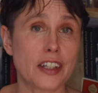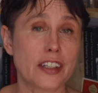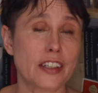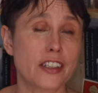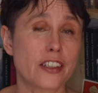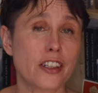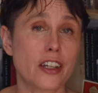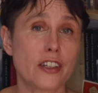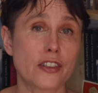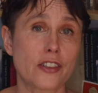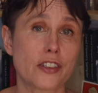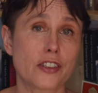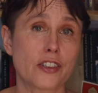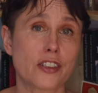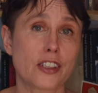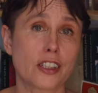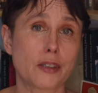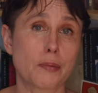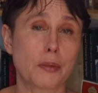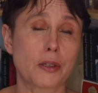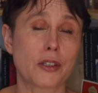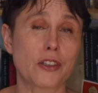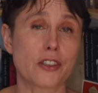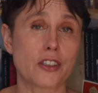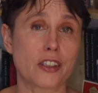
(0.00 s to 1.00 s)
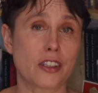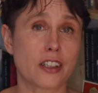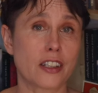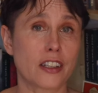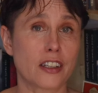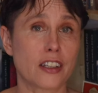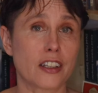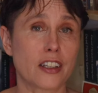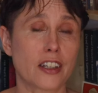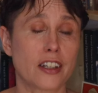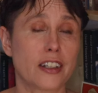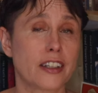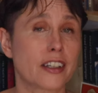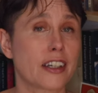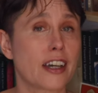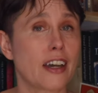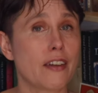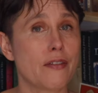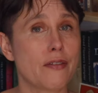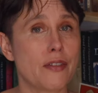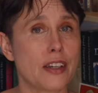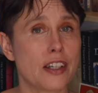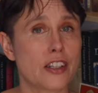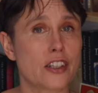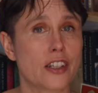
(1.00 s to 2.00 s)
it. You don't do this because you think you're going to
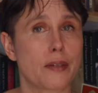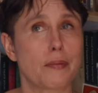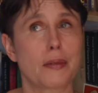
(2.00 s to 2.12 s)
get rich.